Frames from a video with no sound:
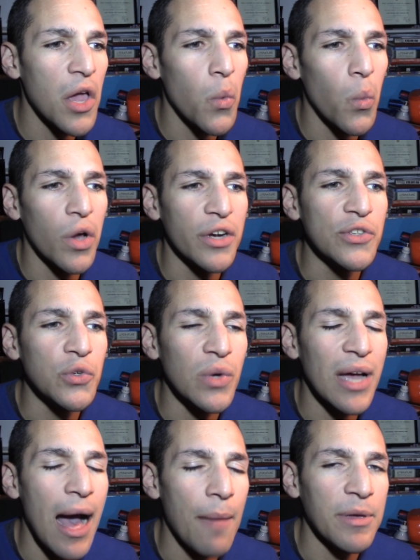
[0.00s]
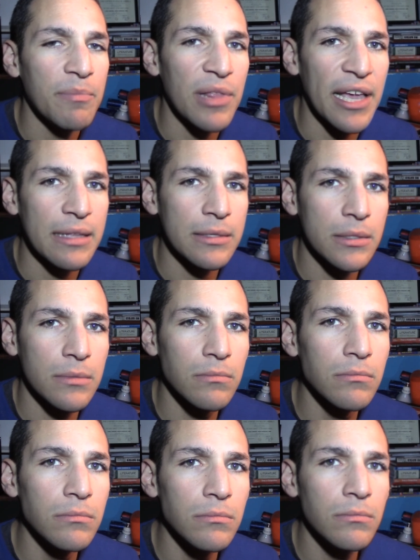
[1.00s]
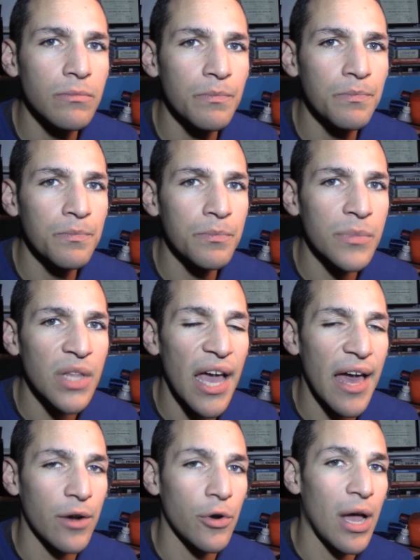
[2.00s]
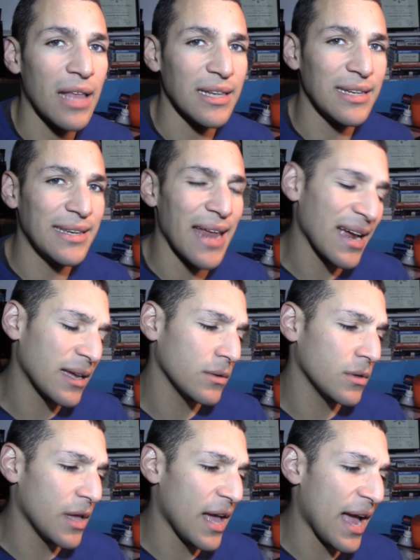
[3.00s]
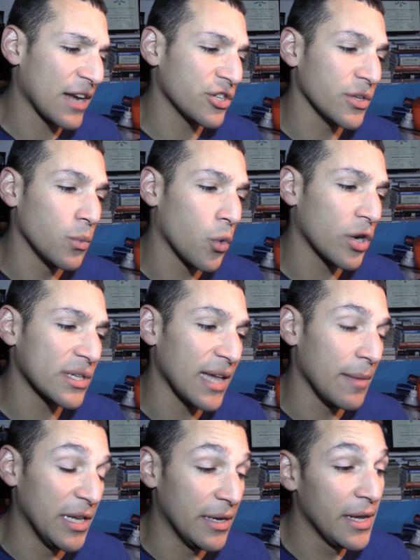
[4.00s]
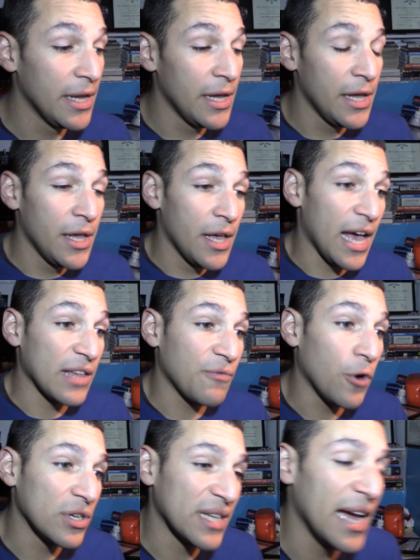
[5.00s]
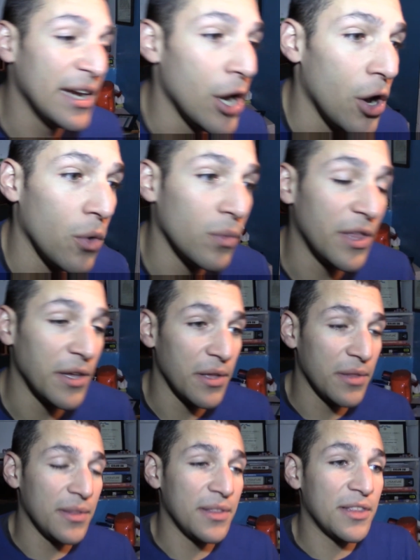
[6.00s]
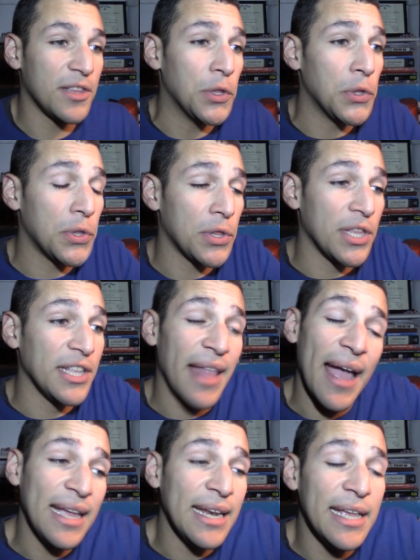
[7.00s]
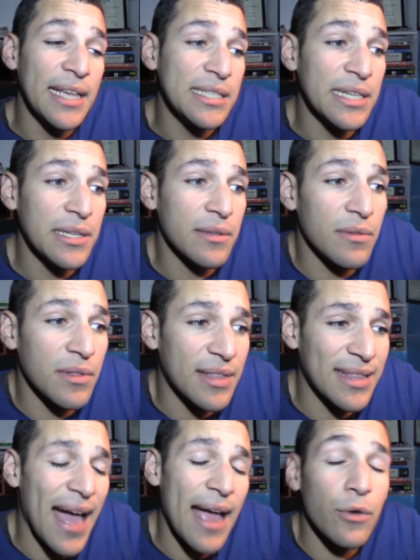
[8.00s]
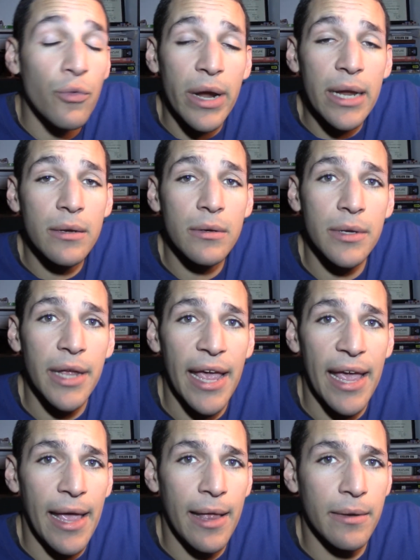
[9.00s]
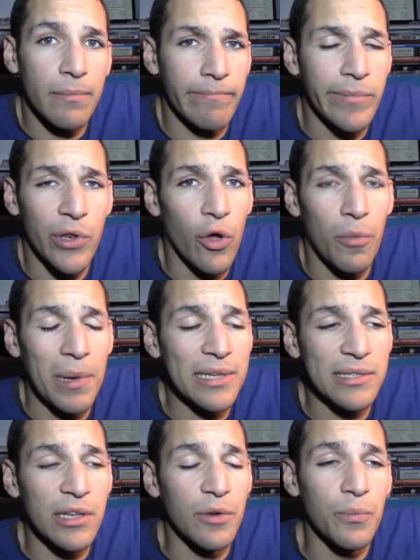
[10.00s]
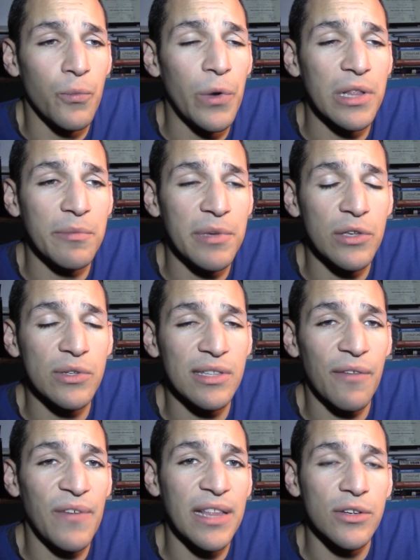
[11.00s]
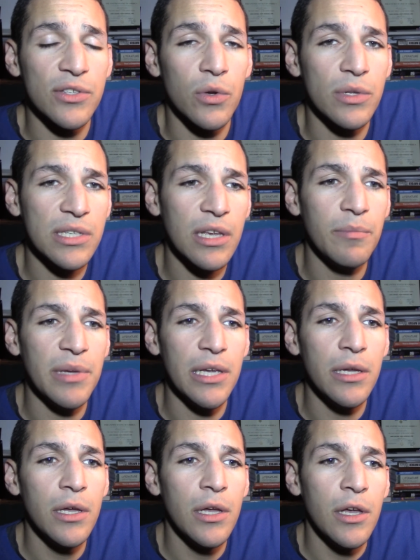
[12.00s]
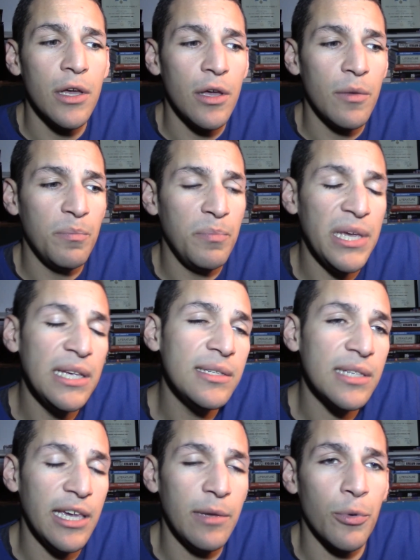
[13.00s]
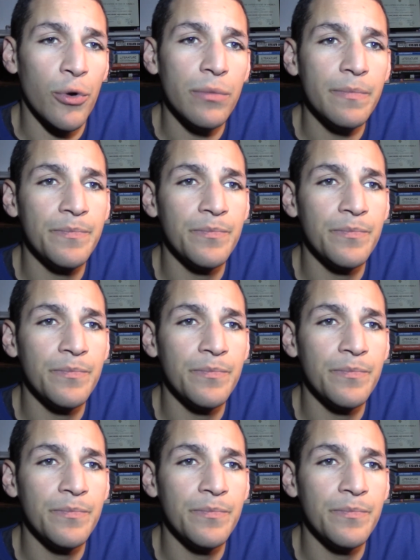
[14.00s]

1 or 2 Copy Plants. I don't know how the deck actually works. I mean, as far as I know, the Knight isn't that great, and nobody's going to really be using Defender. So it's going to be Peacekeeper,